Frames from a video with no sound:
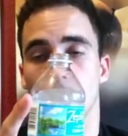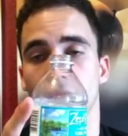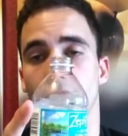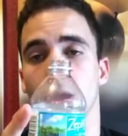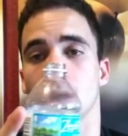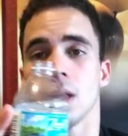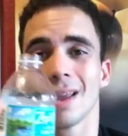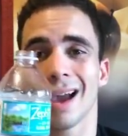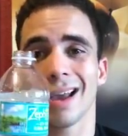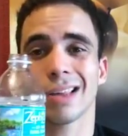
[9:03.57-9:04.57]
thing,
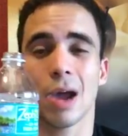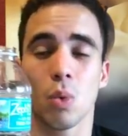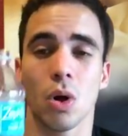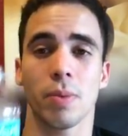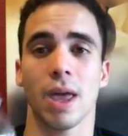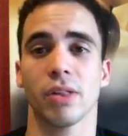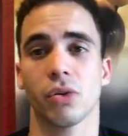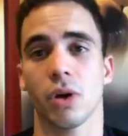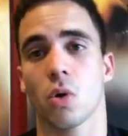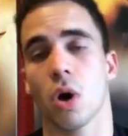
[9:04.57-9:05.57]
guys, I will be
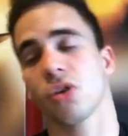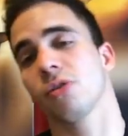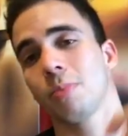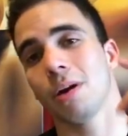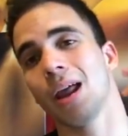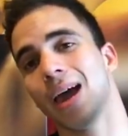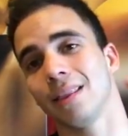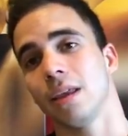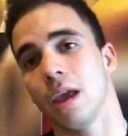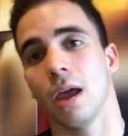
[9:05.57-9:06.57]
answering questions, but at
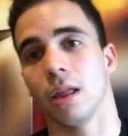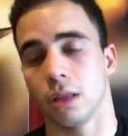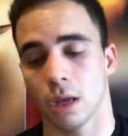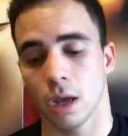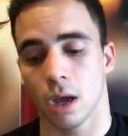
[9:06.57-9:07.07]
the end.